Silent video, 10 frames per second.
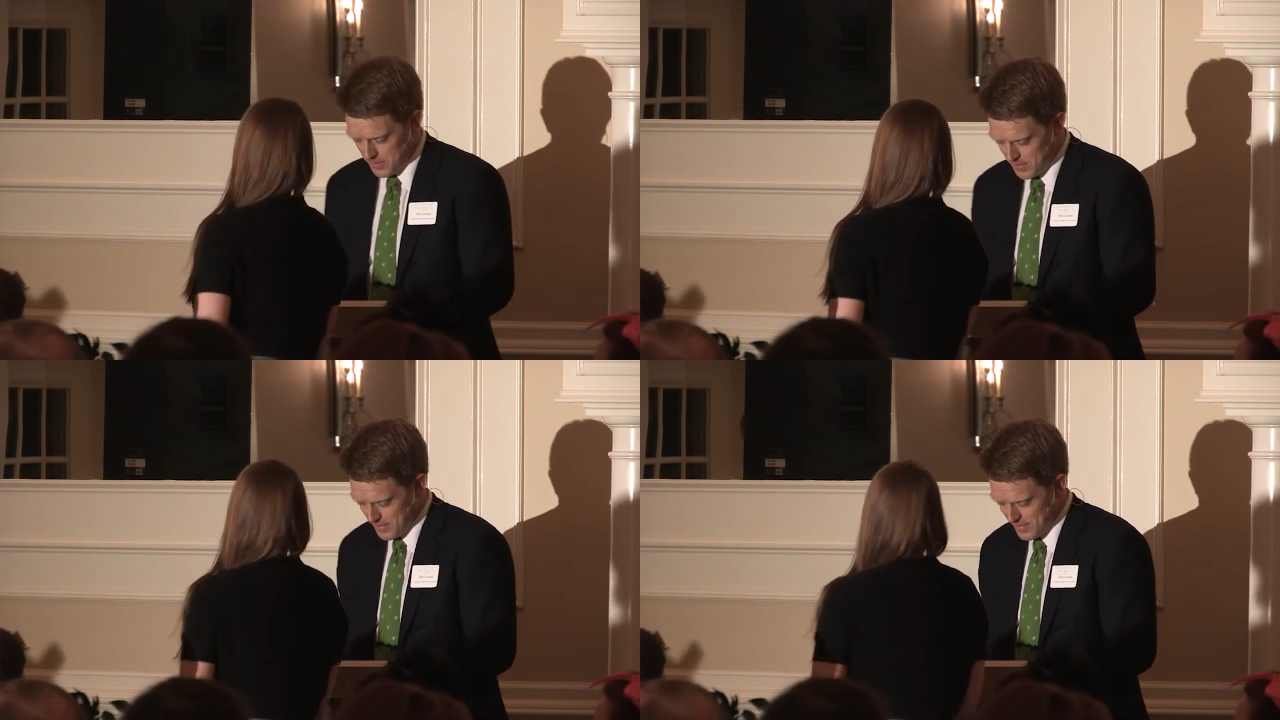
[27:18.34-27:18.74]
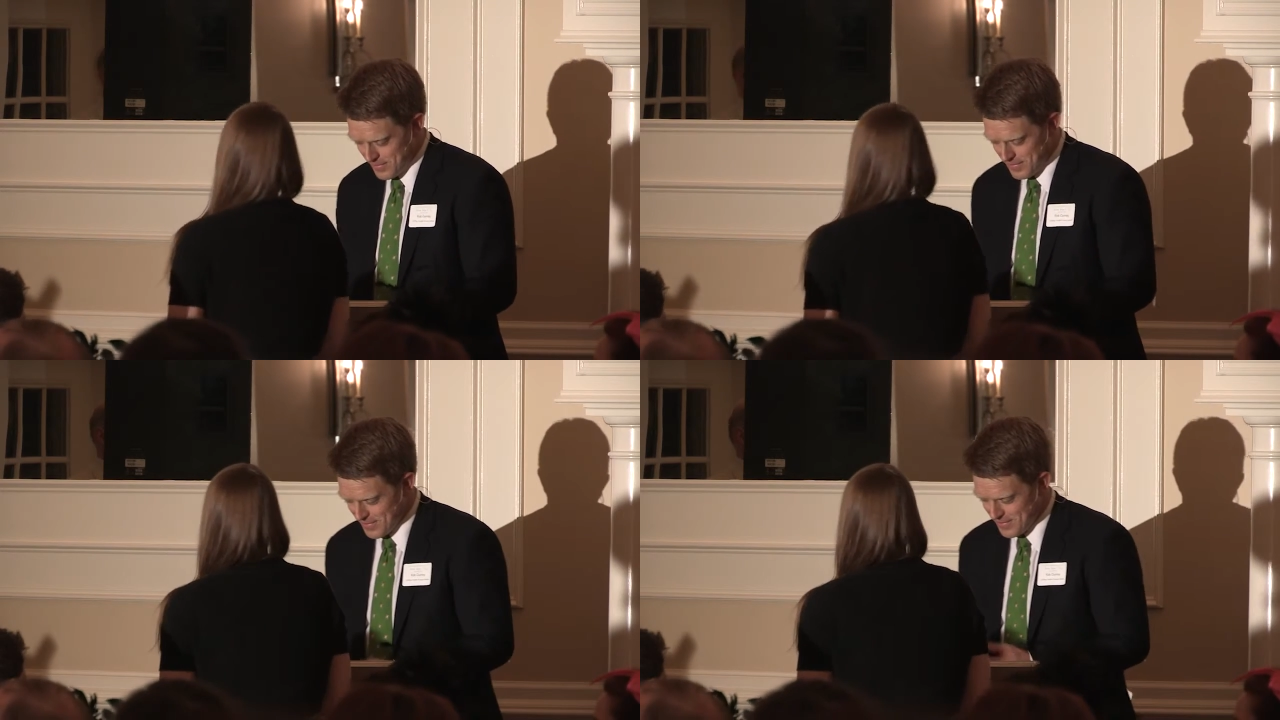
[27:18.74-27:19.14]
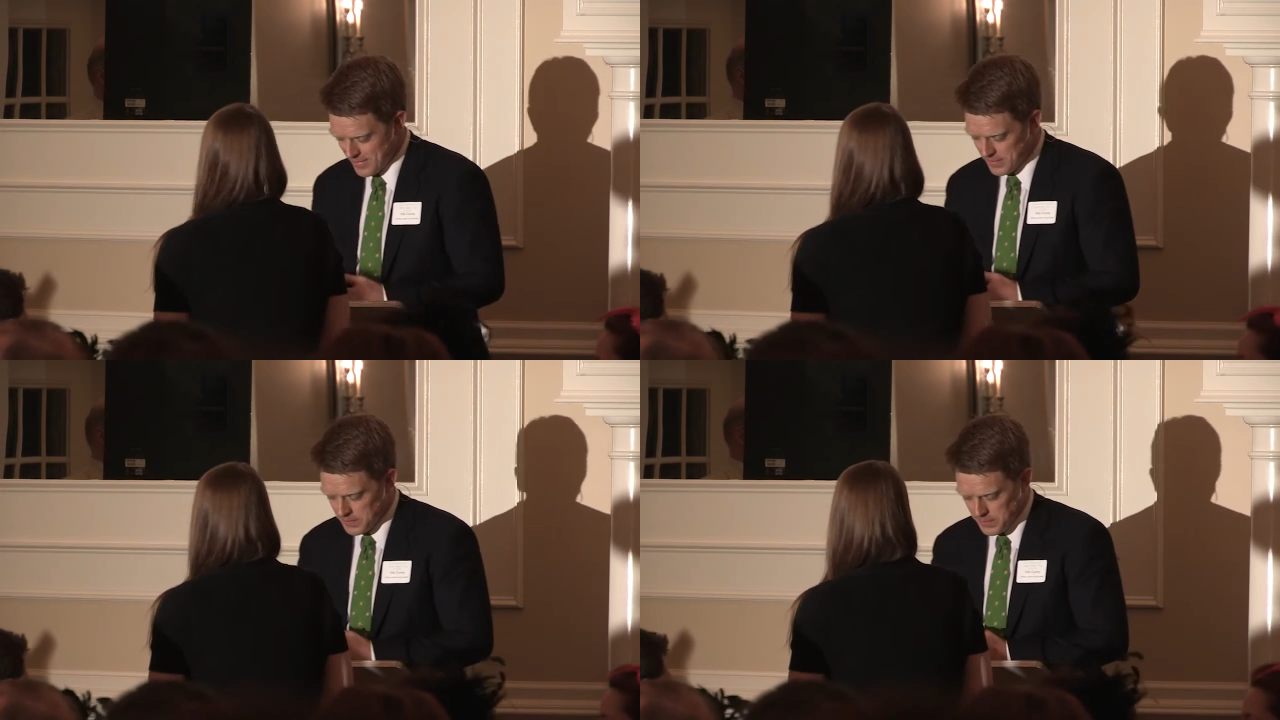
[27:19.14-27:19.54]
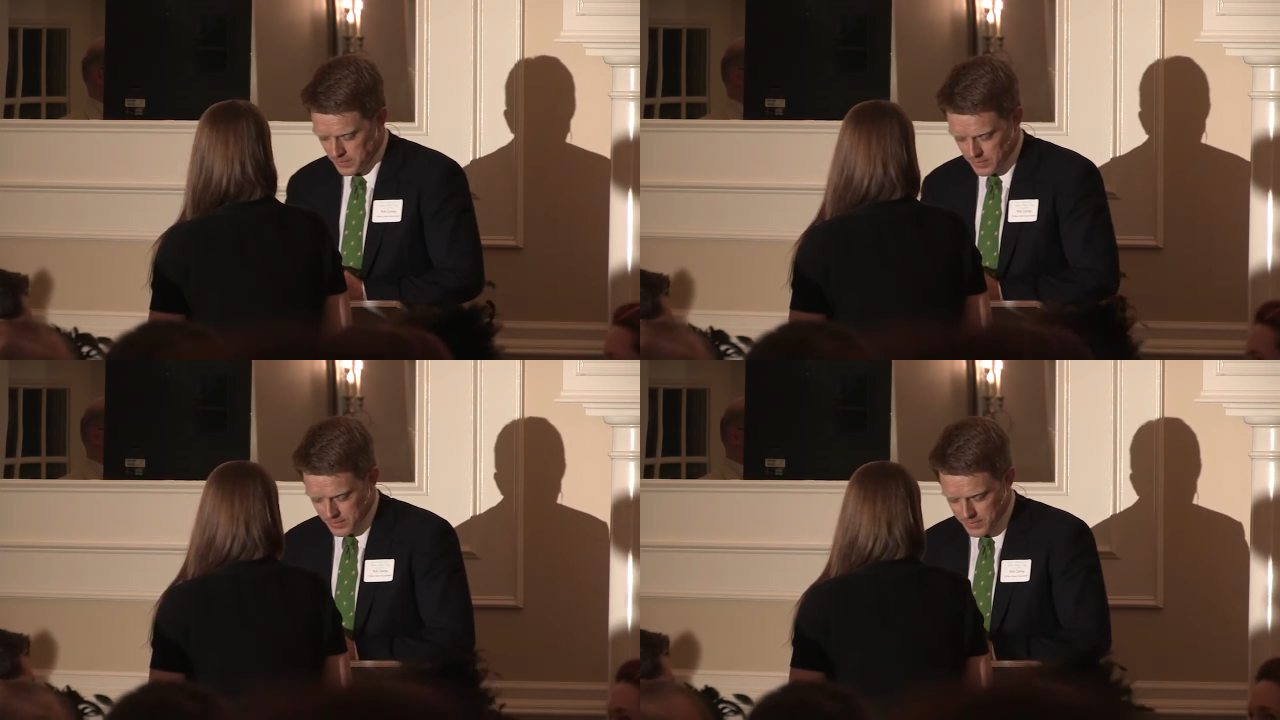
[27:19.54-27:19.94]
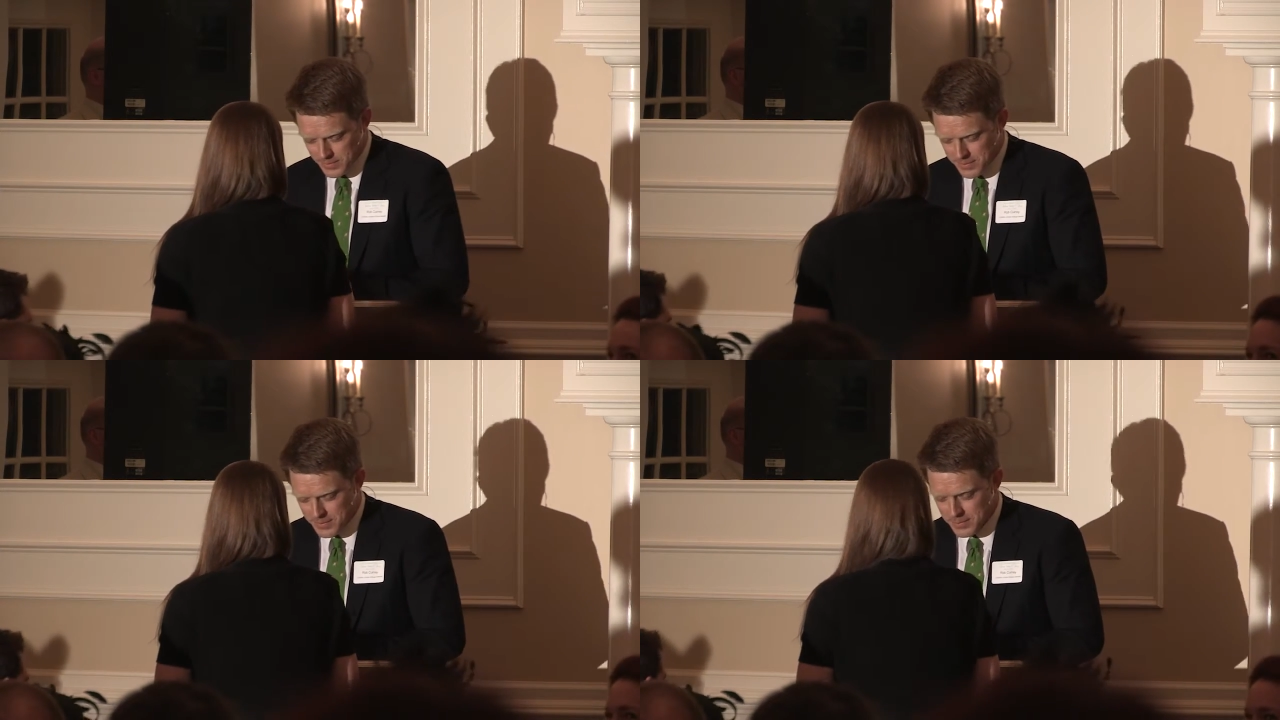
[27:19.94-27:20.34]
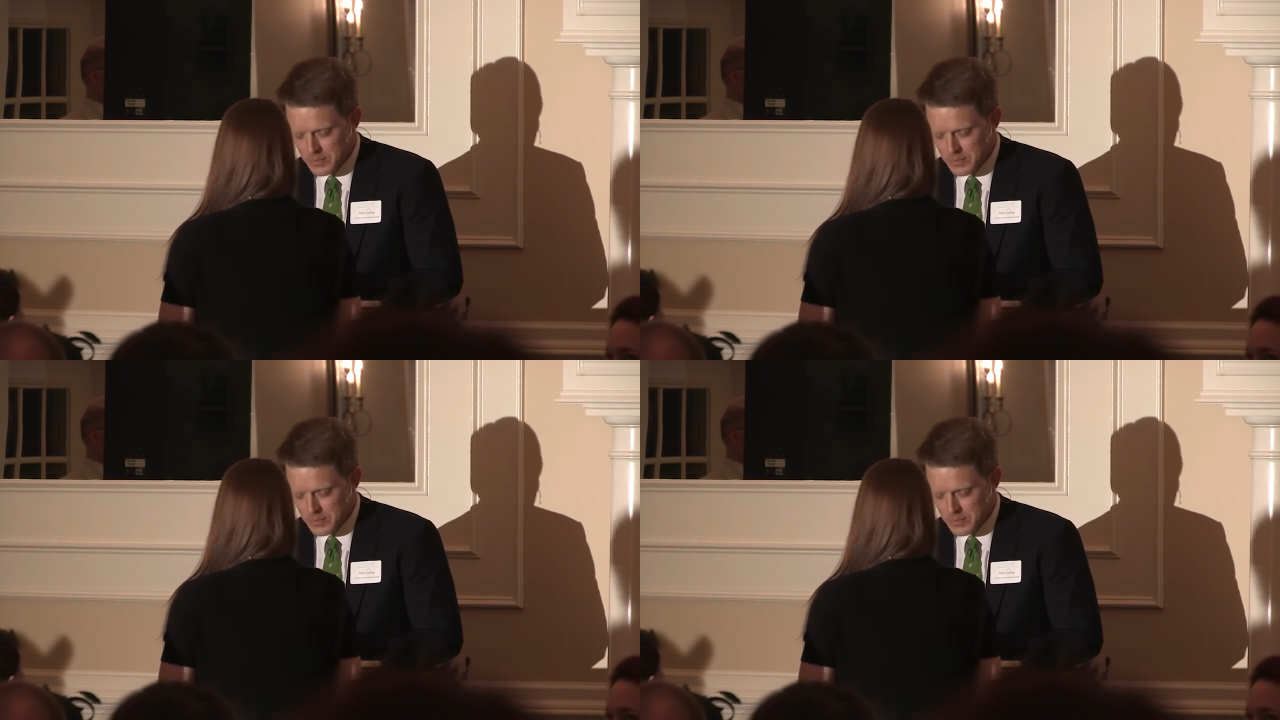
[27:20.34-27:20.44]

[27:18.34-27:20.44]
(silence)